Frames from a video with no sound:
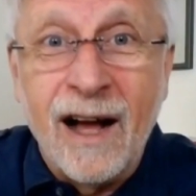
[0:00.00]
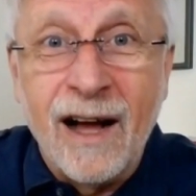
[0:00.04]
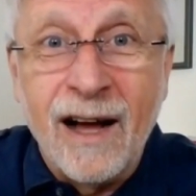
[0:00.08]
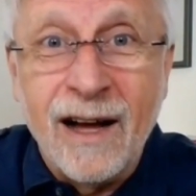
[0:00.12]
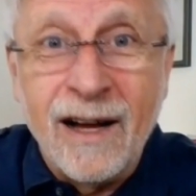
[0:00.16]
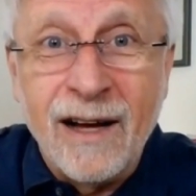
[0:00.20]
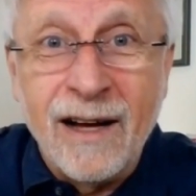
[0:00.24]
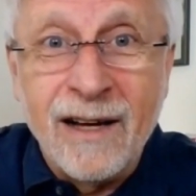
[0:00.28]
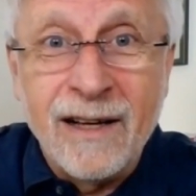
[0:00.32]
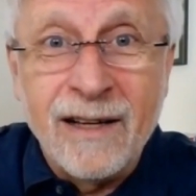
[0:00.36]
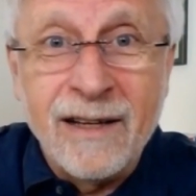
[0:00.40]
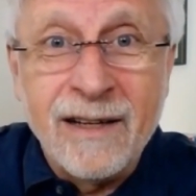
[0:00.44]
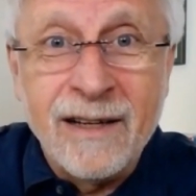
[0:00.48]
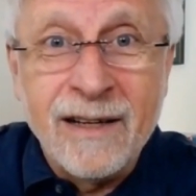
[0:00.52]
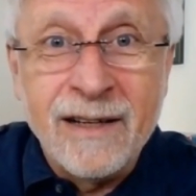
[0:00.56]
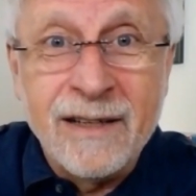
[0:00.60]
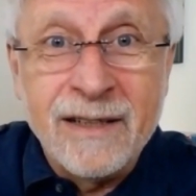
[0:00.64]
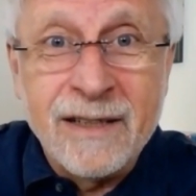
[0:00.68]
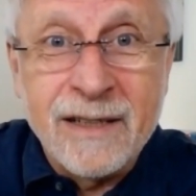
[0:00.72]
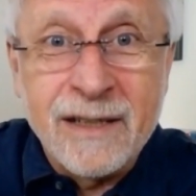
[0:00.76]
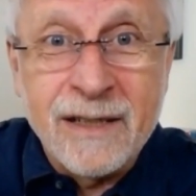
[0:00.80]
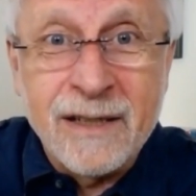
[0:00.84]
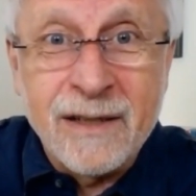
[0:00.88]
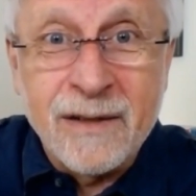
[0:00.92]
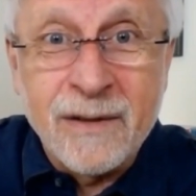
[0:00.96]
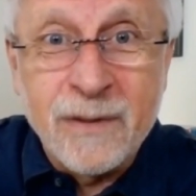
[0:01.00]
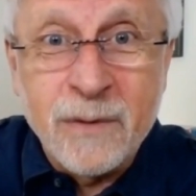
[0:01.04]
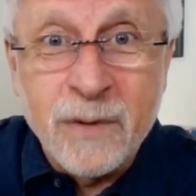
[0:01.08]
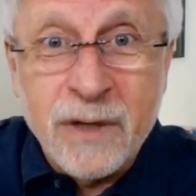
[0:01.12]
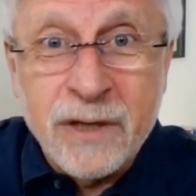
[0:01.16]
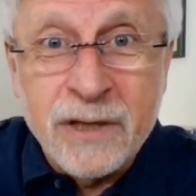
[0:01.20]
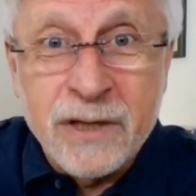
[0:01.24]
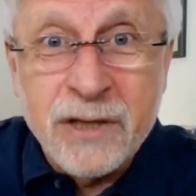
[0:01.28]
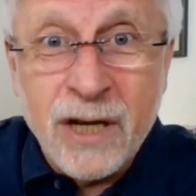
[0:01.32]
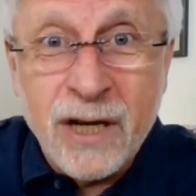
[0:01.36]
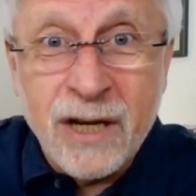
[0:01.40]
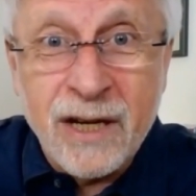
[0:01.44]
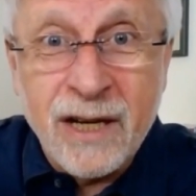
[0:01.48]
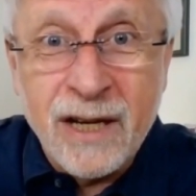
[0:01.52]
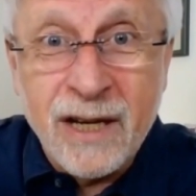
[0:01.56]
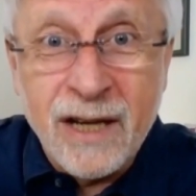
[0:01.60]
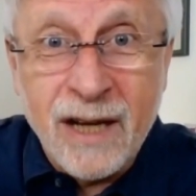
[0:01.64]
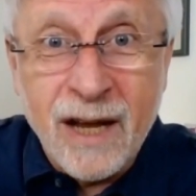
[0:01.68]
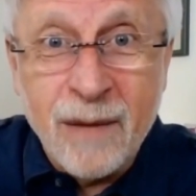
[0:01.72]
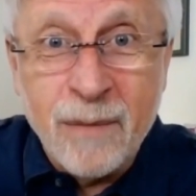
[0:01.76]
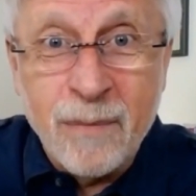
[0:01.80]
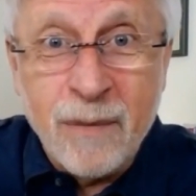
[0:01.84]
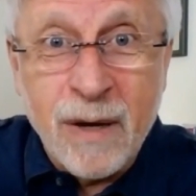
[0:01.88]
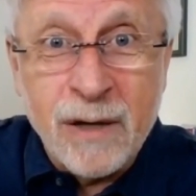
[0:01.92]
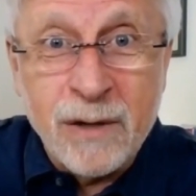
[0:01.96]
and uh, we're
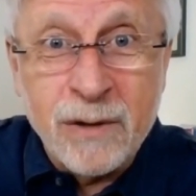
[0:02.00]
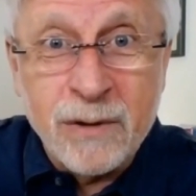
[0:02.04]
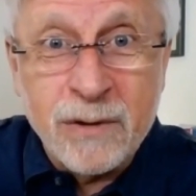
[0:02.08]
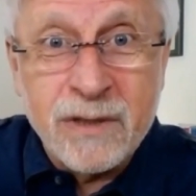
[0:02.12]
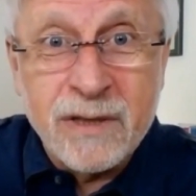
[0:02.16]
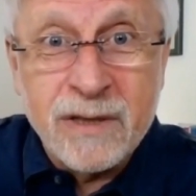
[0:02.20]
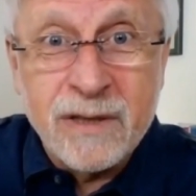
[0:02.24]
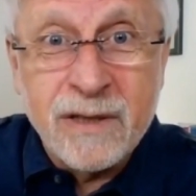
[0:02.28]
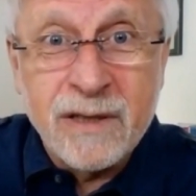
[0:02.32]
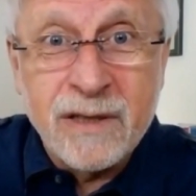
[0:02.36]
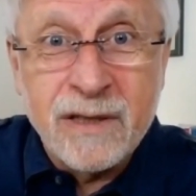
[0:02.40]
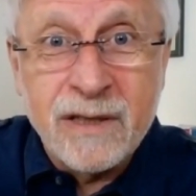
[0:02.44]
talking about